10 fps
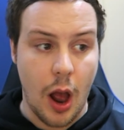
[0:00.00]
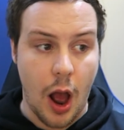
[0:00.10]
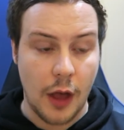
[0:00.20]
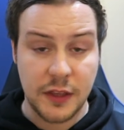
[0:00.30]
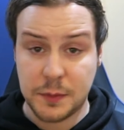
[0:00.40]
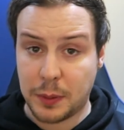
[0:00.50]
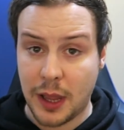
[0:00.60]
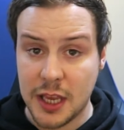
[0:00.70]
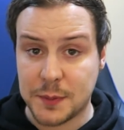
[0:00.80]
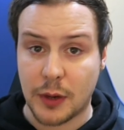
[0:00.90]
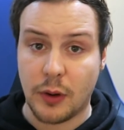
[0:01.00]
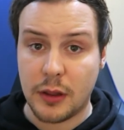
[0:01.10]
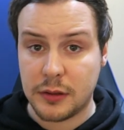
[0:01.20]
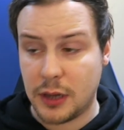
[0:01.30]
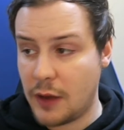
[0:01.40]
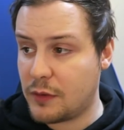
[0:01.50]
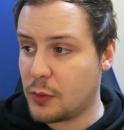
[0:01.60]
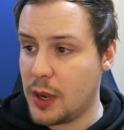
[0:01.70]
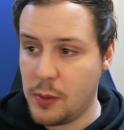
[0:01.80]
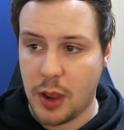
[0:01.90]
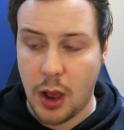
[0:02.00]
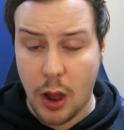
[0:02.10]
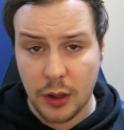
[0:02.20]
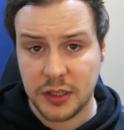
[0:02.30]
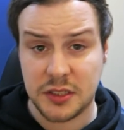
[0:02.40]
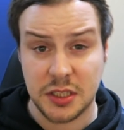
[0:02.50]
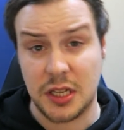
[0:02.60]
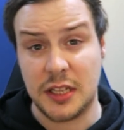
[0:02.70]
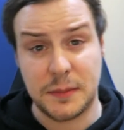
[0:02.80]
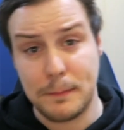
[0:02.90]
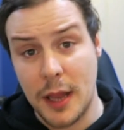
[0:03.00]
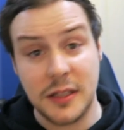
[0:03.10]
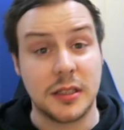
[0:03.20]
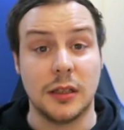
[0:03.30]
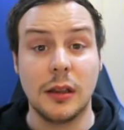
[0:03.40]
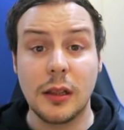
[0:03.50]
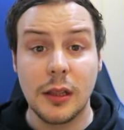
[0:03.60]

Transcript: Are these players better? Rather than every week we go, oh, it's mental.